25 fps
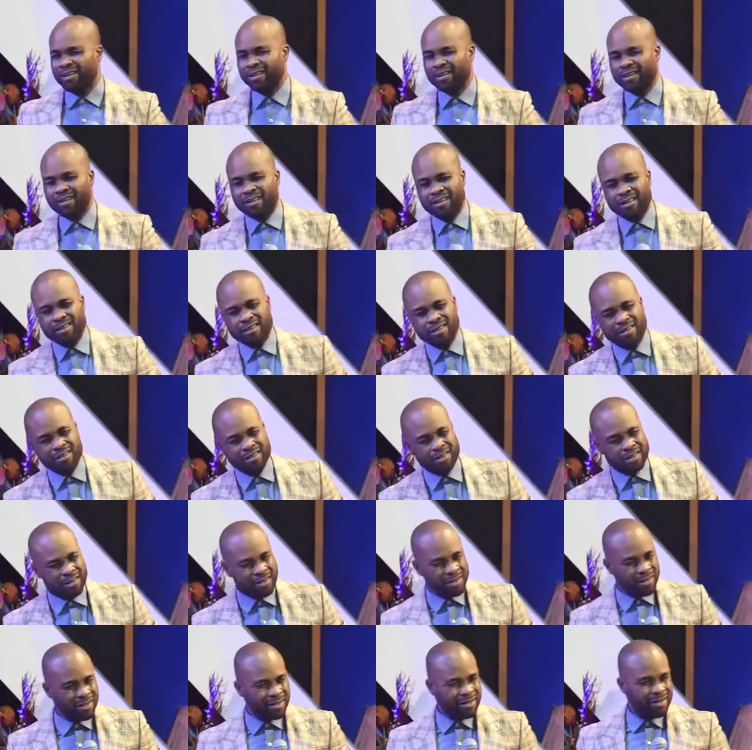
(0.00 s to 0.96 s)

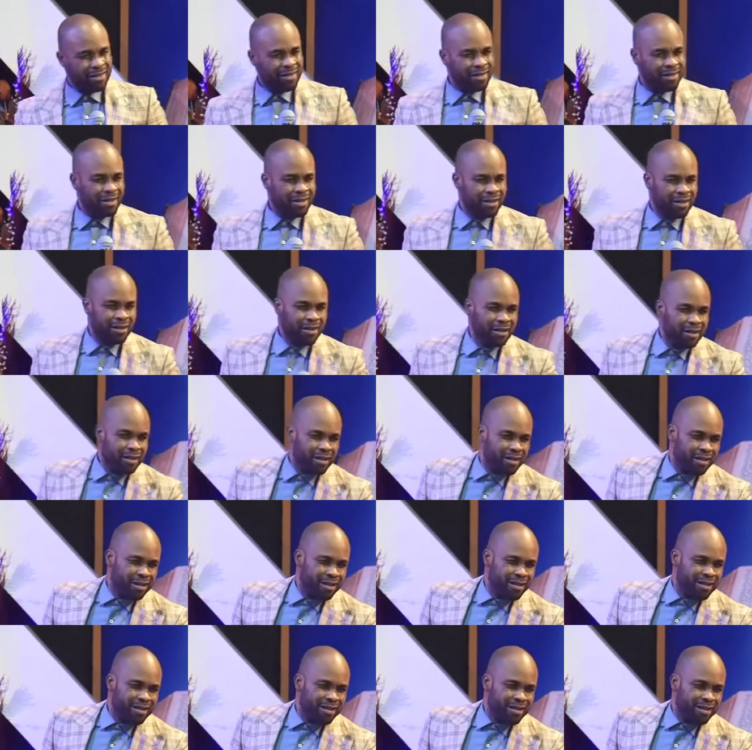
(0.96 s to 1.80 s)
(silence)